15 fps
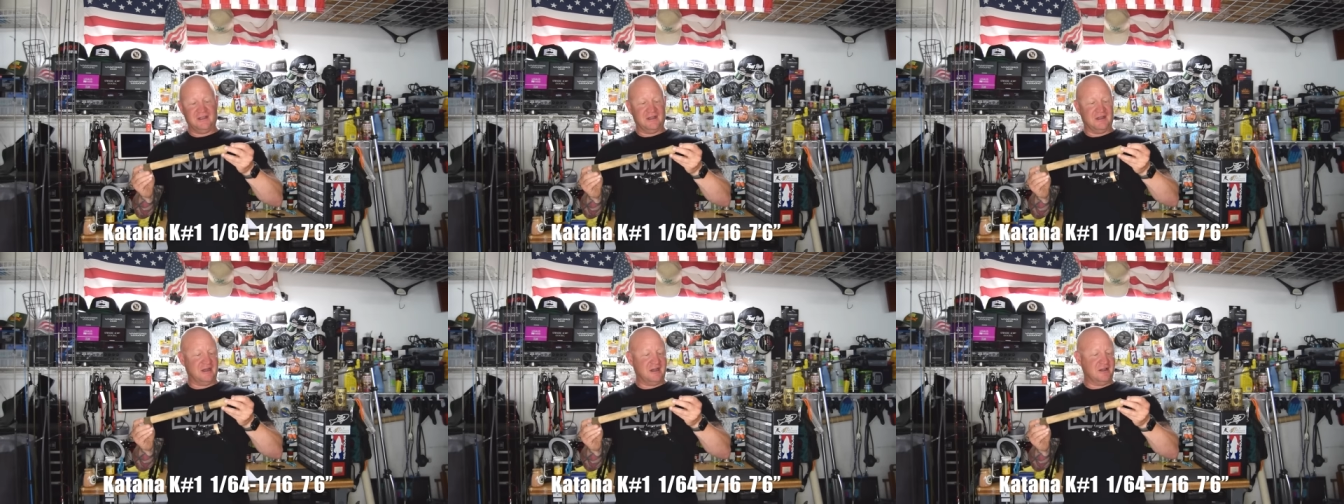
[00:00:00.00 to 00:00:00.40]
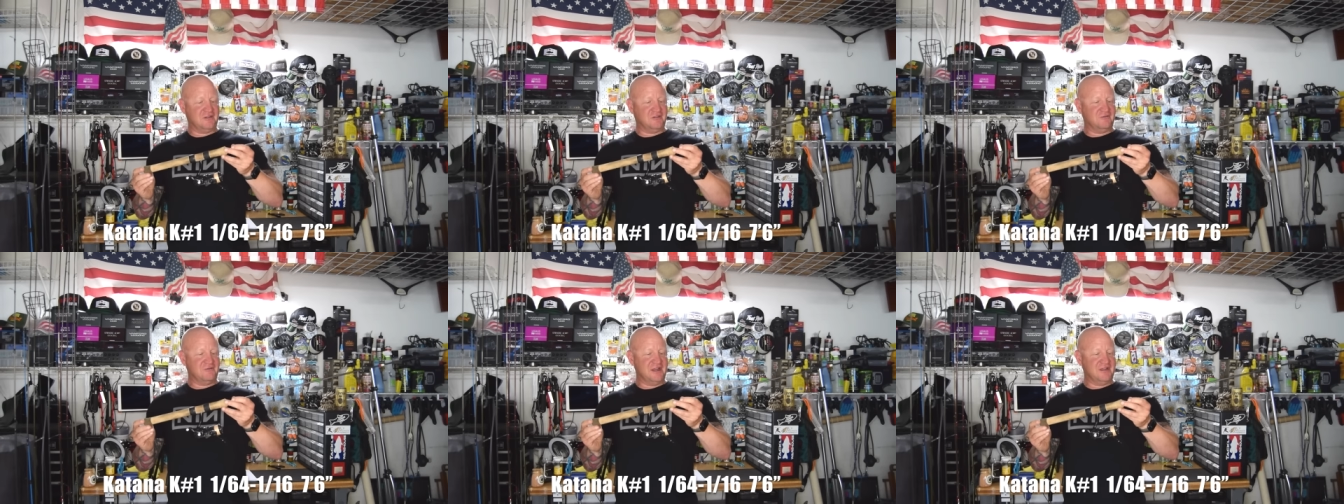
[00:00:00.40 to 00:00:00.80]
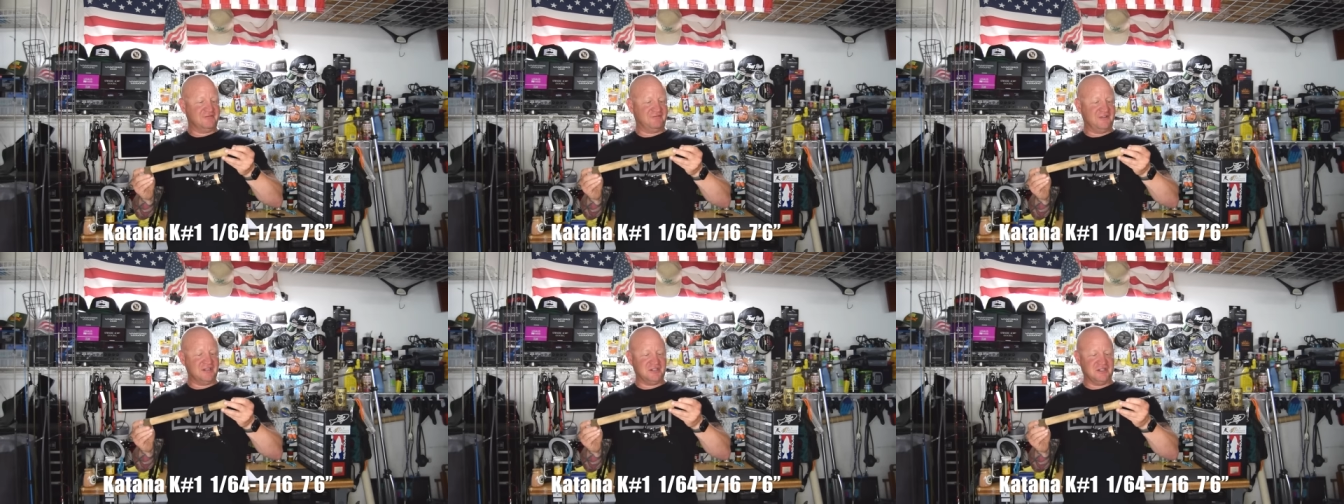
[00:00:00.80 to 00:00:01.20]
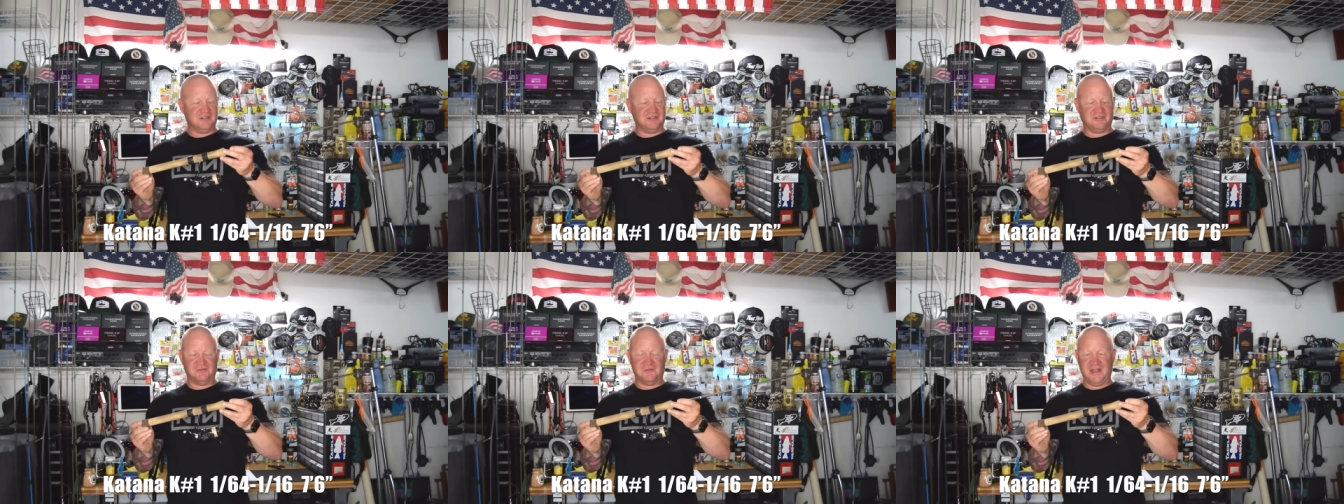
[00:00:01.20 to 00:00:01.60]
The way it
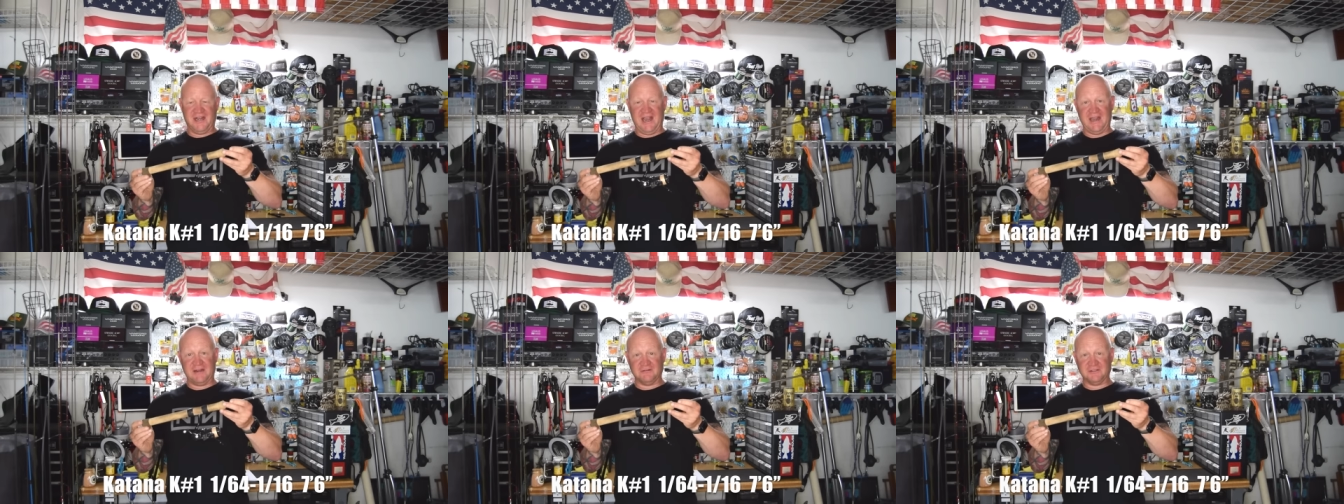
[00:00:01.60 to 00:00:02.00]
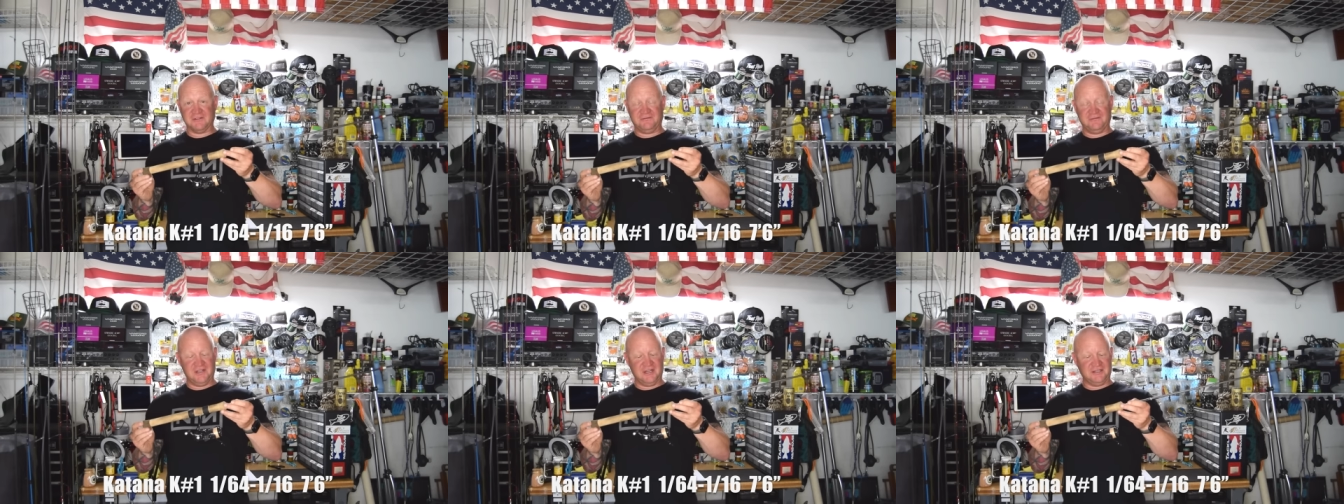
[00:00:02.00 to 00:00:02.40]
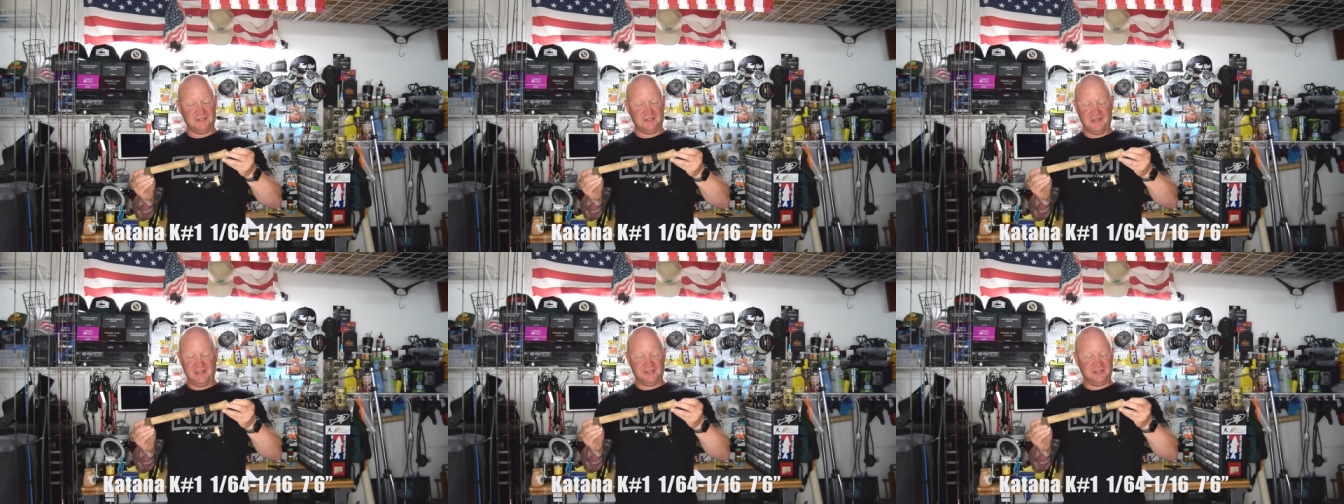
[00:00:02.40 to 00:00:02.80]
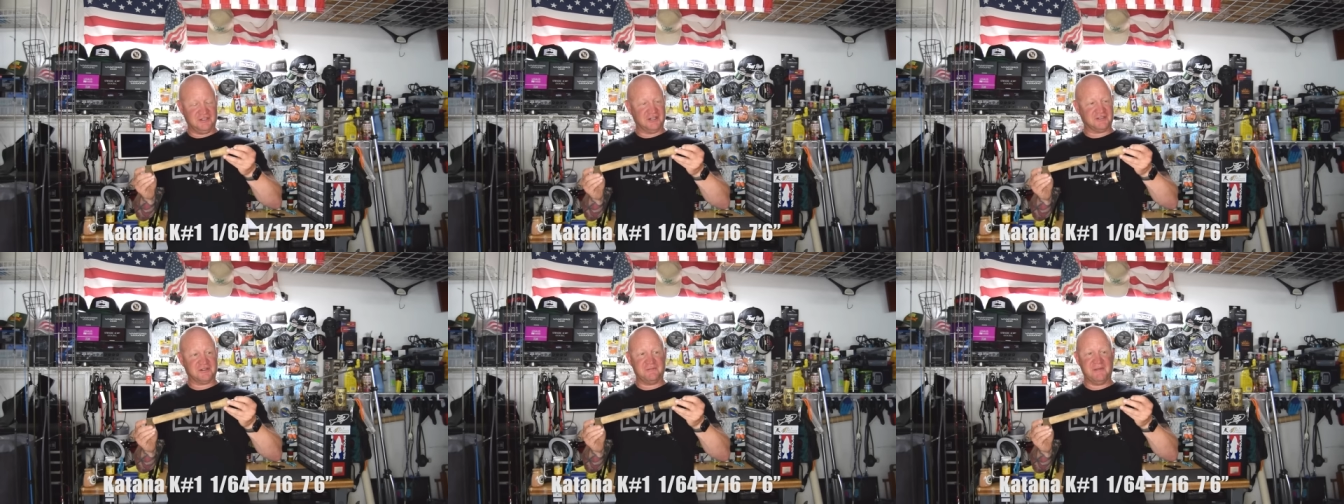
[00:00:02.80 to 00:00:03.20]
fishes, the way it handles the fish, it's
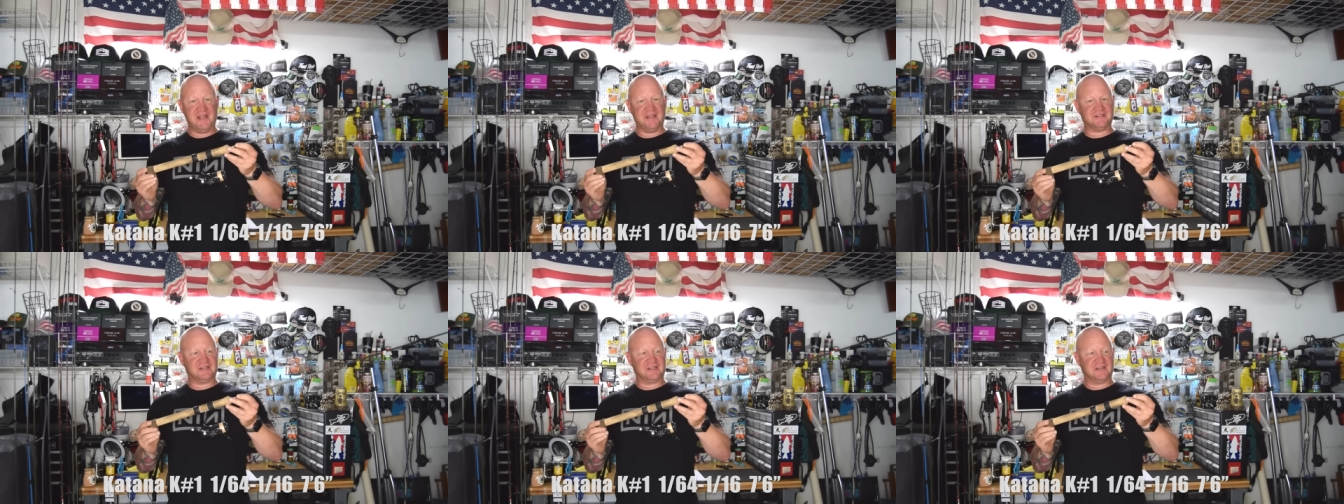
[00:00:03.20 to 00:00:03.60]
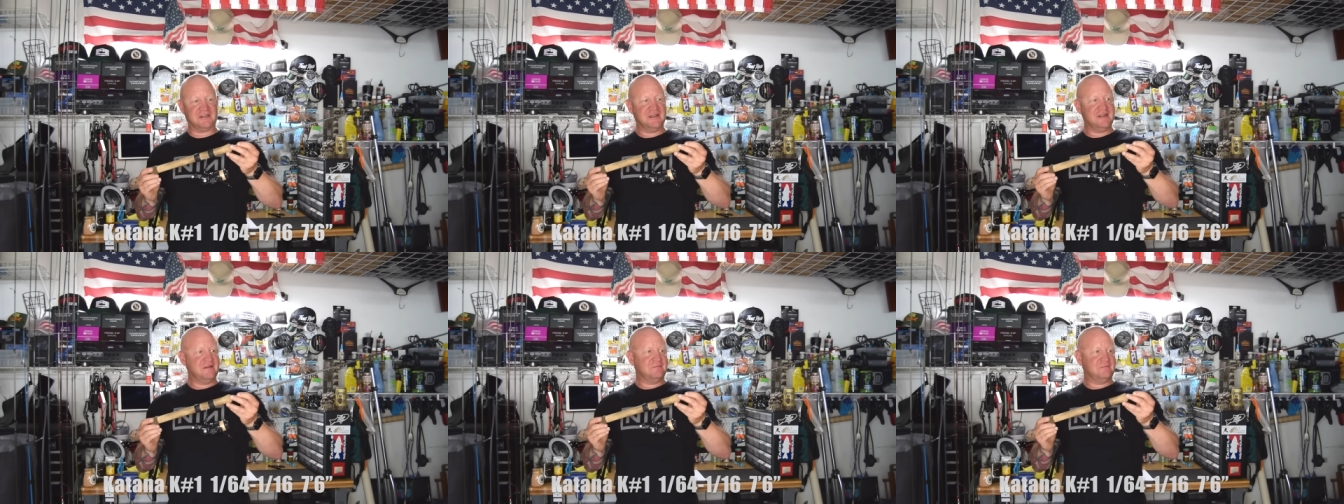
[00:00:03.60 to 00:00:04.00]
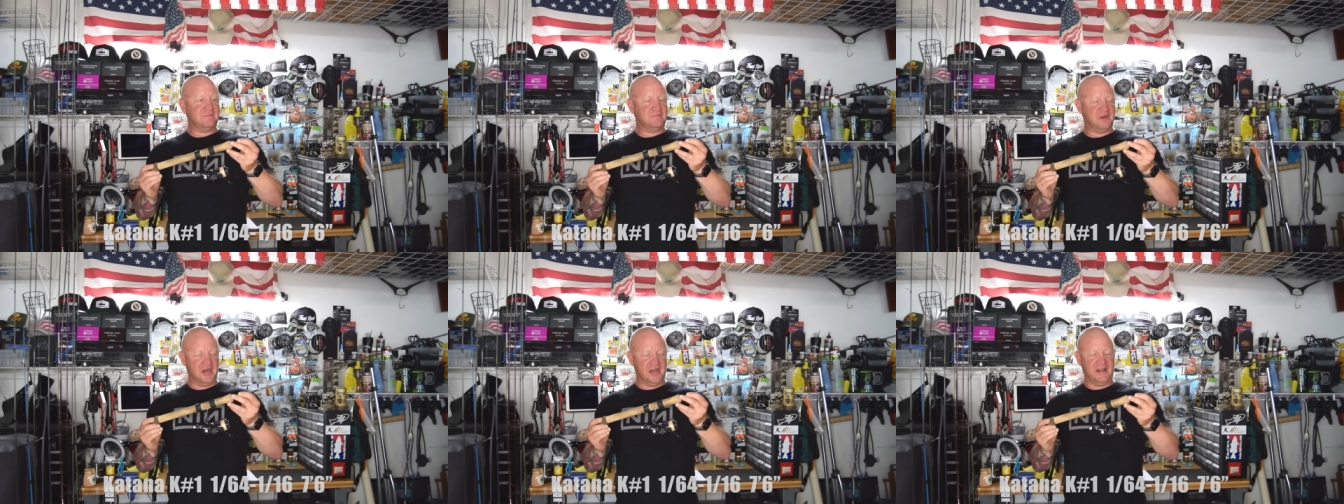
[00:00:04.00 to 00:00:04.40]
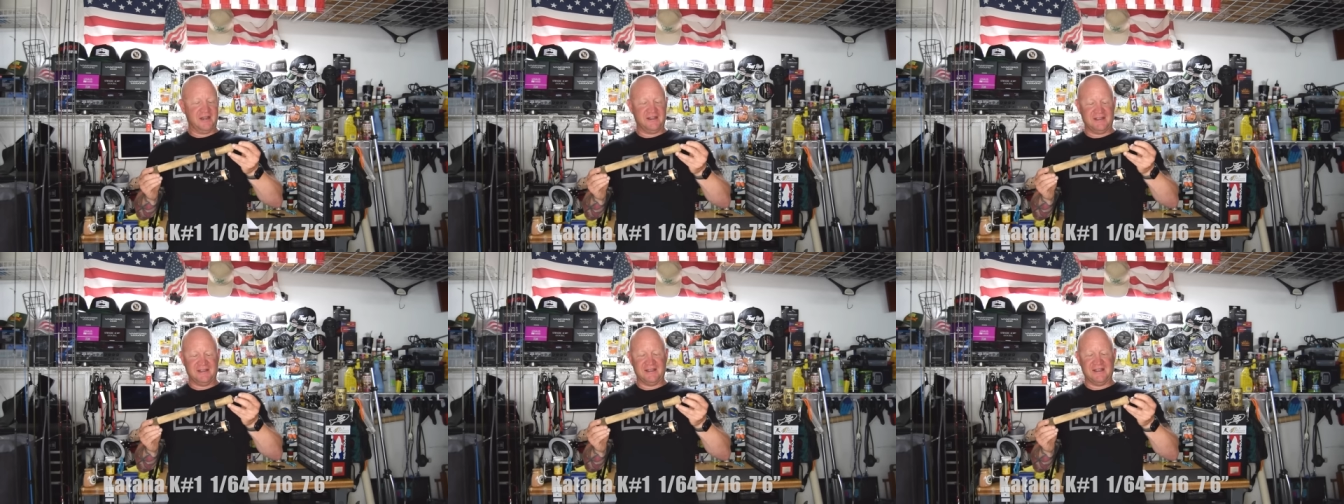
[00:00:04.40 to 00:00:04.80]
just amazing. But
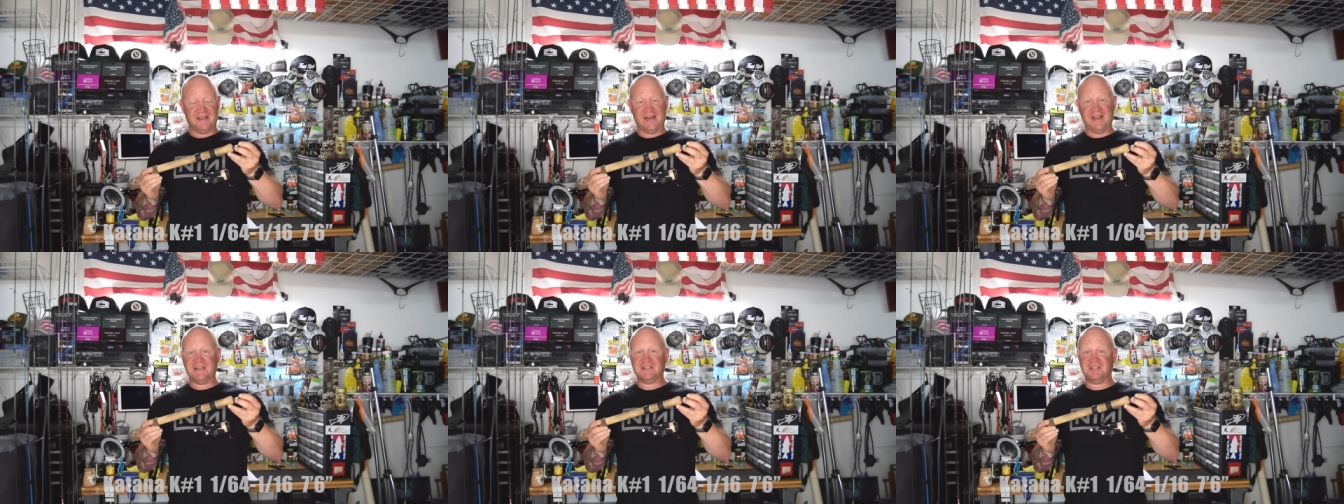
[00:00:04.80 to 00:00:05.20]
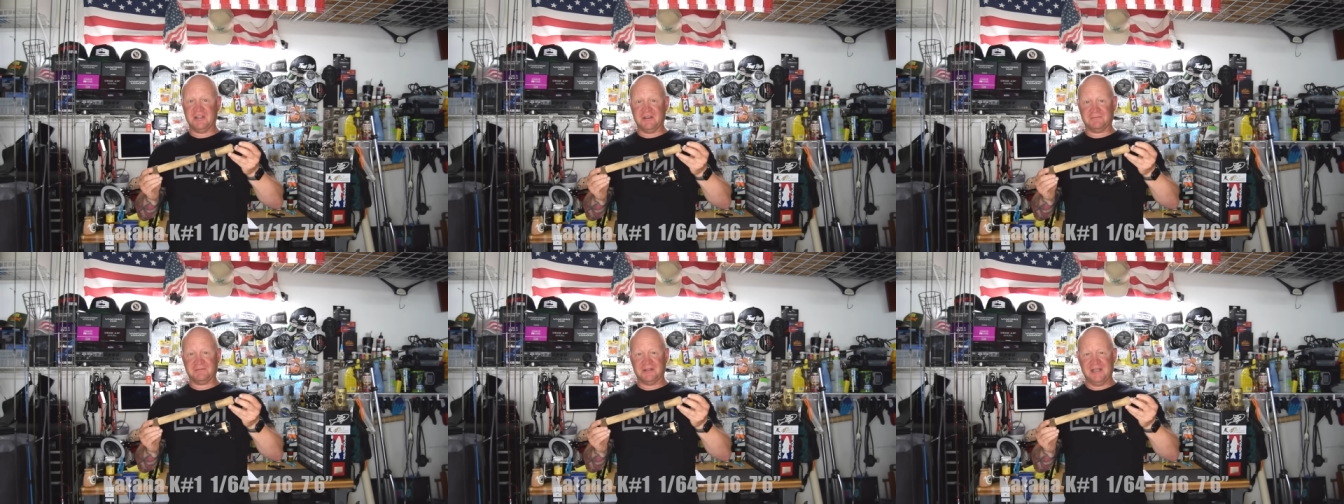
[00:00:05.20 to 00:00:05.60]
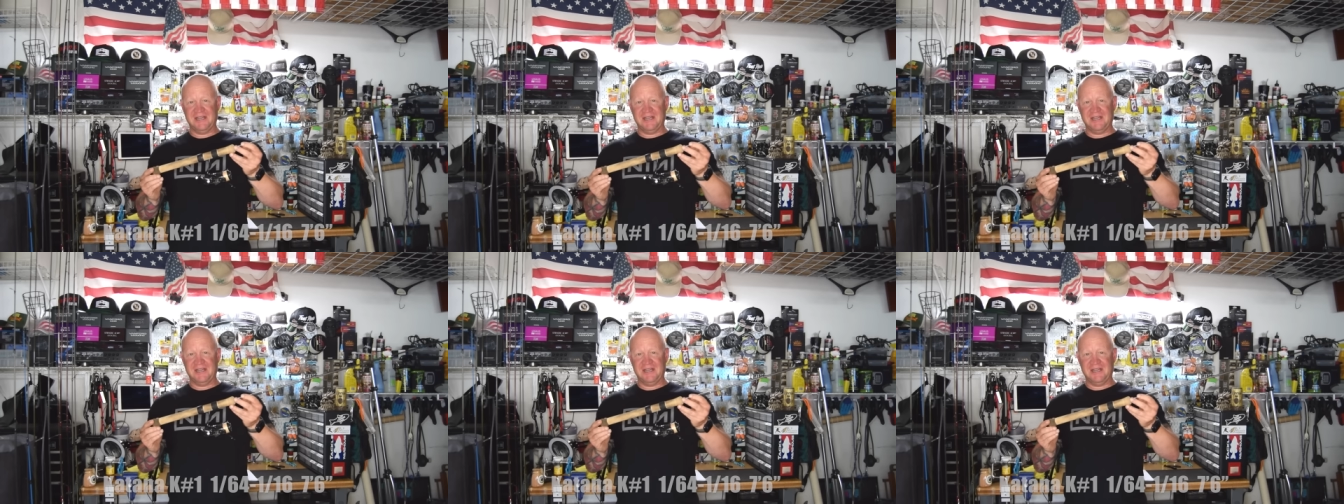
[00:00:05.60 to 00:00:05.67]
it ain't cheap.